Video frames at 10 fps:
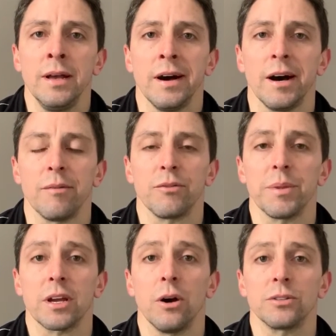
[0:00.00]
From
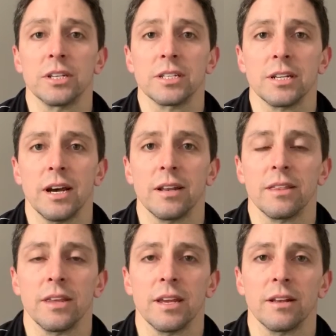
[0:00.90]
the coaching side
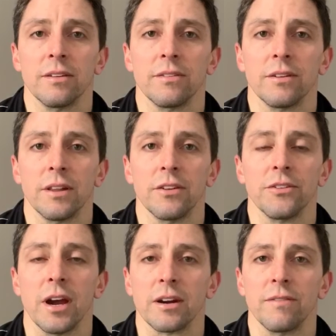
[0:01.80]
of things on the
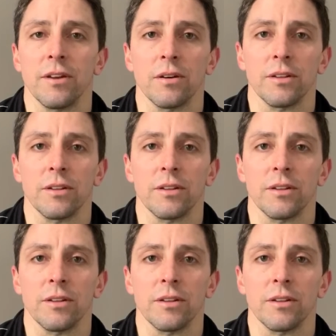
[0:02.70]
soccer field,